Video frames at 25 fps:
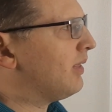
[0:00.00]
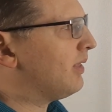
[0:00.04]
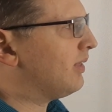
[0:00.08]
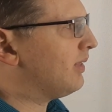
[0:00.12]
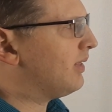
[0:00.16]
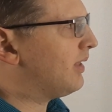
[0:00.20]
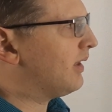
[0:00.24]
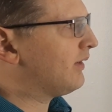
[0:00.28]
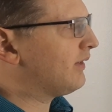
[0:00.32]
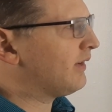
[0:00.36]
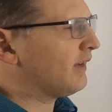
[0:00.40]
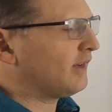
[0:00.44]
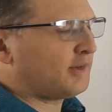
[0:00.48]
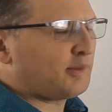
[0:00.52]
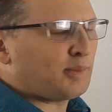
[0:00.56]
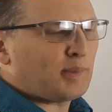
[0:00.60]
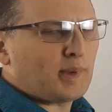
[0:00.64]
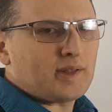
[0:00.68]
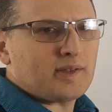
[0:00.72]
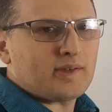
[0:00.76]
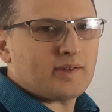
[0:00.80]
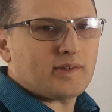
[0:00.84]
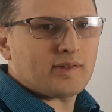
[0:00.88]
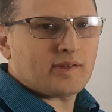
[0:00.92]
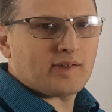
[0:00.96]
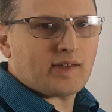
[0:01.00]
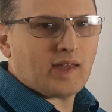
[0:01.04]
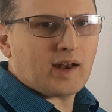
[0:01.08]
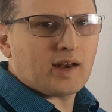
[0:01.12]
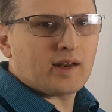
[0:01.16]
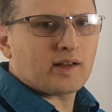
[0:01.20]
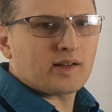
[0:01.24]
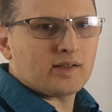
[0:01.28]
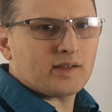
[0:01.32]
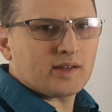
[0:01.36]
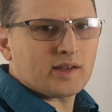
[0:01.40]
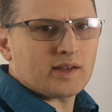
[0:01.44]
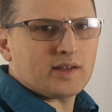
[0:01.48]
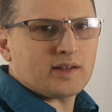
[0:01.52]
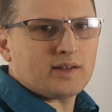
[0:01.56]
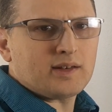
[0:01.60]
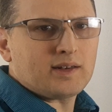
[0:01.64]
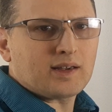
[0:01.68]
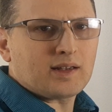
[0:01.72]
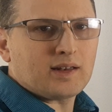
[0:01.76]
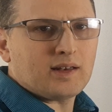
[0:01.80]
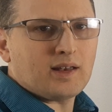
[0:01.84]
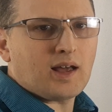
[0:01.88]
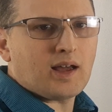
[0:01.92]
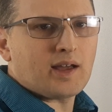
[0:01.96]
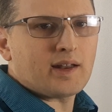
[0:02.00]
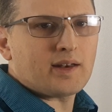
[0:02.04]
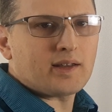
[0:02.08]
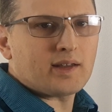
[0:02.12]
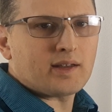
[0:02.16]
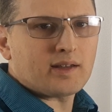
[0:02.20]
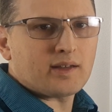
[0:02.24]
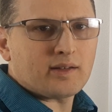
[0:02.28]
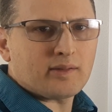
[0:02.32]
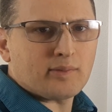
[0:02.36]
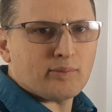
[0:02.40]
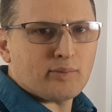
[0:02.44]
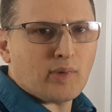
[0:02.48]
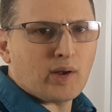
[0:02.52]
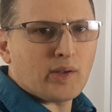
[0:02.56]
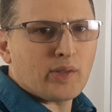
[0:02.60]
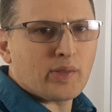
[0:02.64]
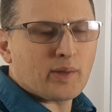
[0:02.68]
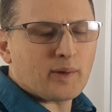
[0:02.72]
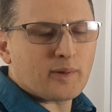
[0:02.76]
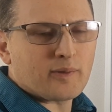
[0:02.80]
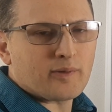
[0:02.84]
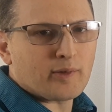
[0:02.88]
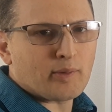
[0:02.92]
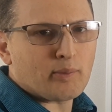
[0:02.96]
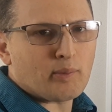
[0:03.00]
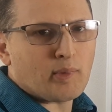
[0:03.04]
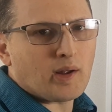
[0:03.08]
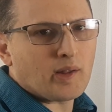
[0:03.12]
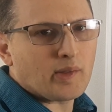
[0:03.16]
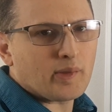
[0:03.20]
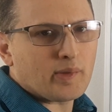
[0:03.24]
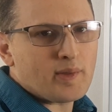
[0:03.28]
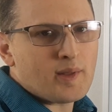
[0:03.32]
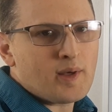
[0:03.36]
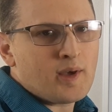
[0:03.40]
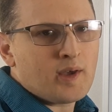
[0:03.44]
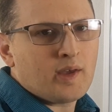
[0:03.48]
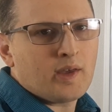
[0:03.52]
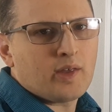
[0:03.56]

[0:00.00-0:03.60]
This has been steadily declining month over month.